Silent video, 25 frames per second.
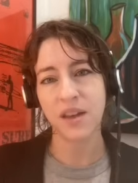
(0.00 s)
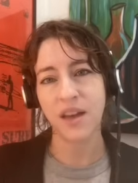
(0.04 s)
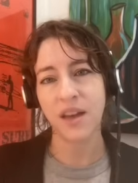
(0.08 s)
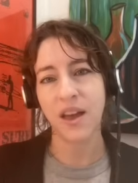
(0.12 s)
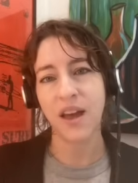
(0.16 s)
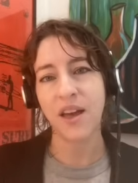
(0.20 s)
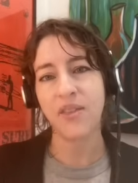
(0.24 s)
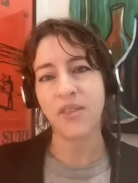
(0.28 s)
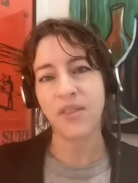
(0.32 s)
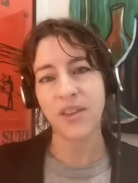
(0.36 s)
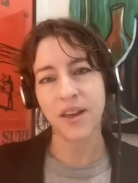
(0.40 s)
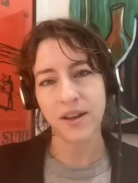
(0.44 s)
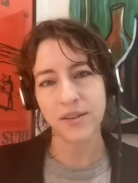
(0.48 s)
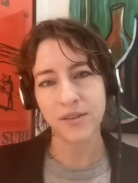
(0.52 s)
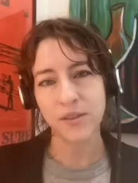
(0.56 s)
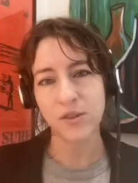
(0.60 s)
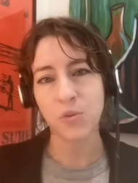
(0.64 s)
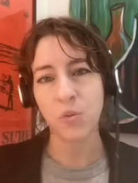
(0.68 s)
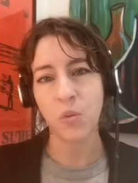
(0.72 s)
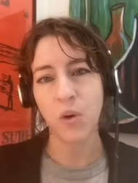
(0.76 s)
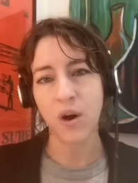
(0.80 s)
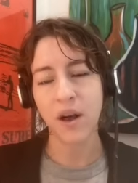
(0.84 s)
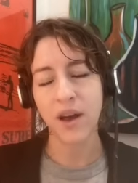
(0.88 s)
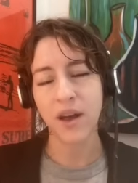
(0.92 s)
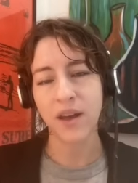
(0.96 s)
and that's
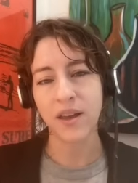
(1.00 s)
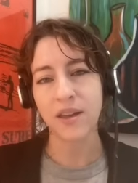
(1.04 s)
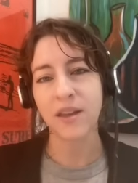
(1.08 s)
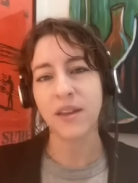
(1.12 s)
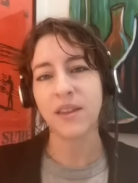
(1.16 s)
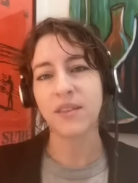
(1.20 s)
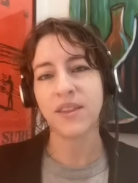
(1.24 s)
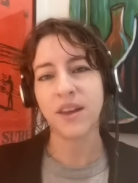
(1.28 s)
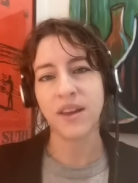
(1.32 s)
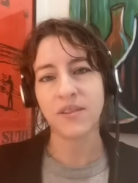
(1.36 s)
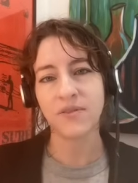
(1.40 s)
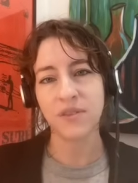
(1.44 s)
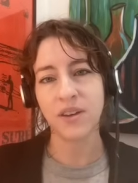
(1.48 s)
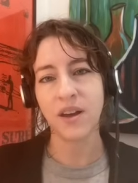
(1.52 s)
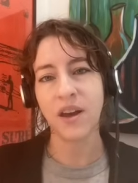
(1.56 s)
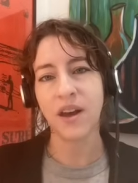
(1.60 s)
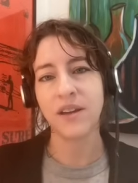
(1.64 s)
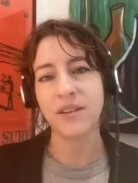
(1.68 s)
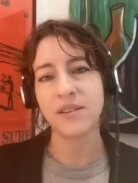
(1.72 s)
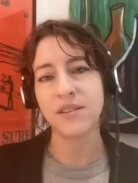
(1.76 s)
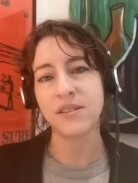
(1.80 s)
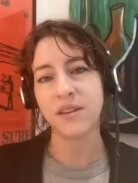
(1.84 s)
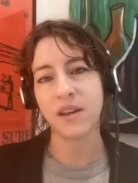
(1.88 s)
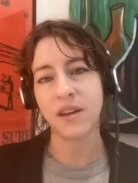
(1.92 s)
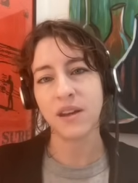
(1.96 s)
why they've
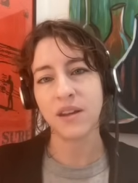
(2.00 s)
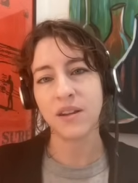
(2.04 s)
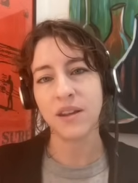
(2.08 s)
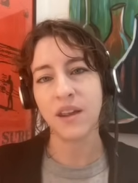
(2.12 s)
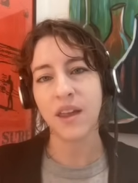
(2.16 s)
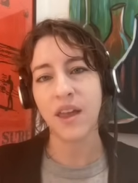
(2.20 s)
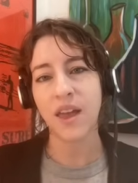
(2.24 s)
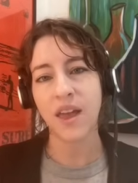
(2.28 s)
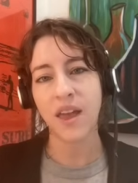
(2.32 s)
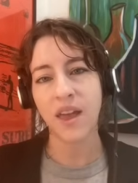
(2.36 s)
not done